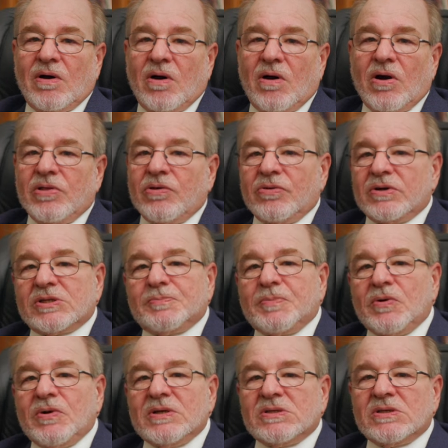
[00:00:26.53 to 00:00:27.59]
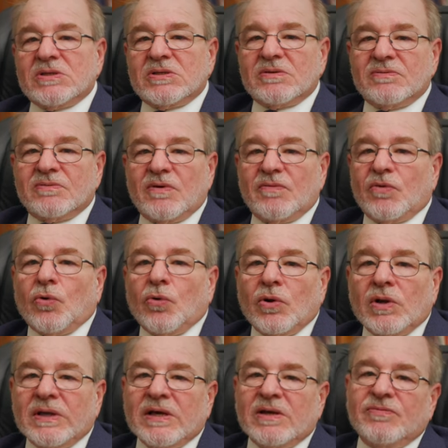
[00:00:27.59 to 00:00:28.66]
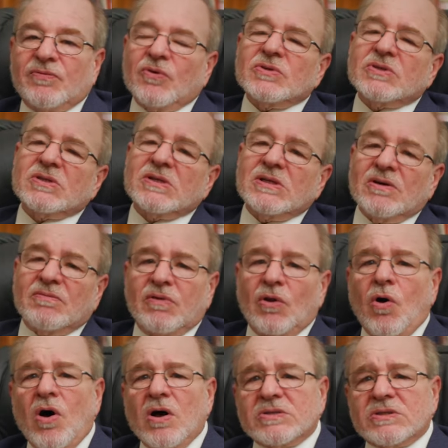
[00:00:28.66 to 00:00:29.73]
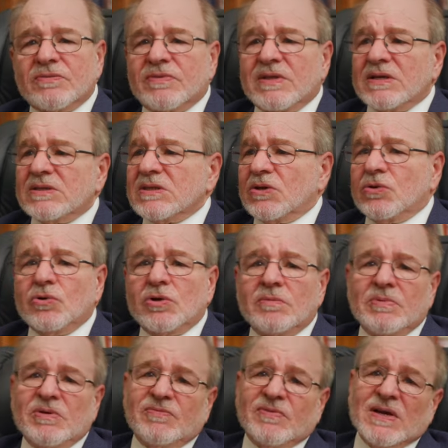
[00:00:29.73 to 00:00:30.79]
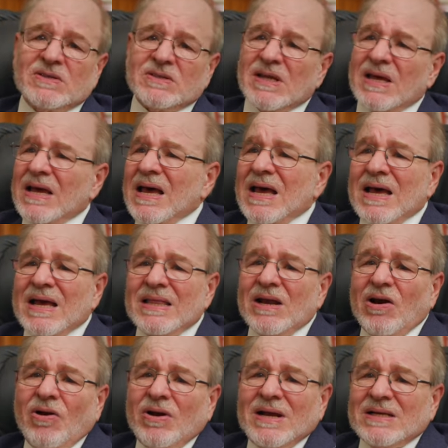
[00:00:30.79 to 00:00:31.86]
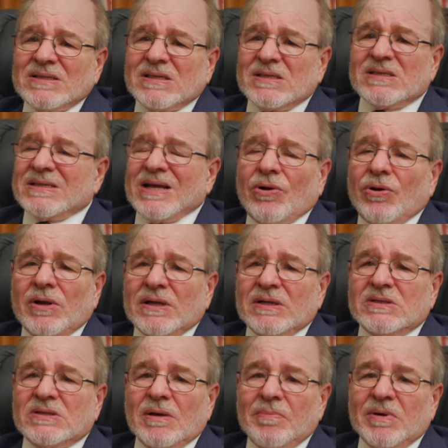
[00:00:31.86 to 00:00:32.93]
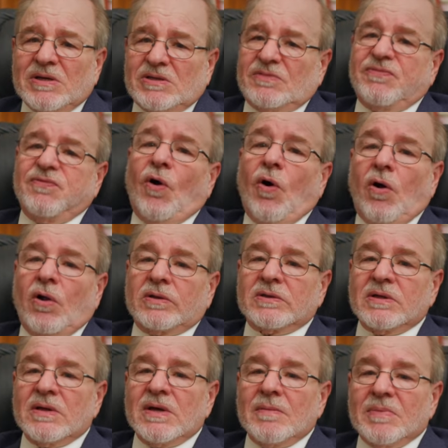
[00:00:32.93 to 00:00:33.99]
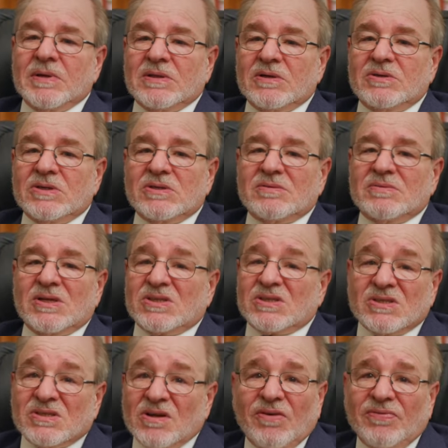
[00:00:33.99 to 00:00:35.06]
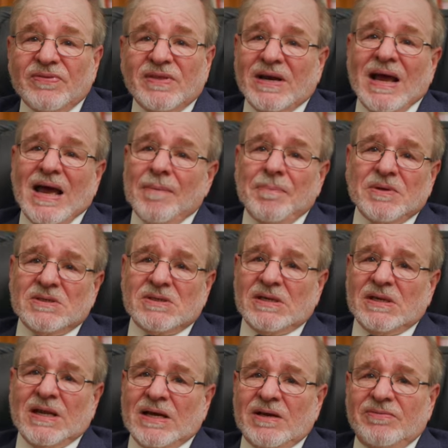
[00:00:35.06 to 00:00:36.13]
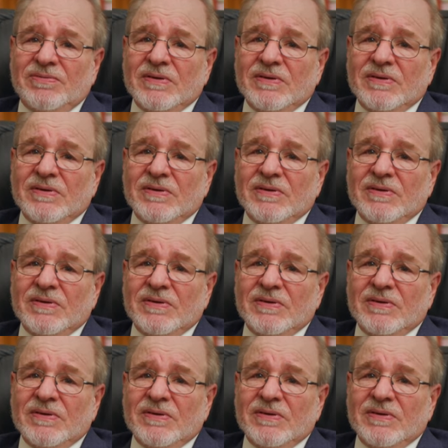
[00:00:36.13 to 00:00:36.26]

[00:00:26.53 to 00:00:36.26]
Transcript: Are there experiences of early adversity, of loss, of things that couldn't be faced that aren't necessarily somebody's fault, but they're just the stuff that happens in life?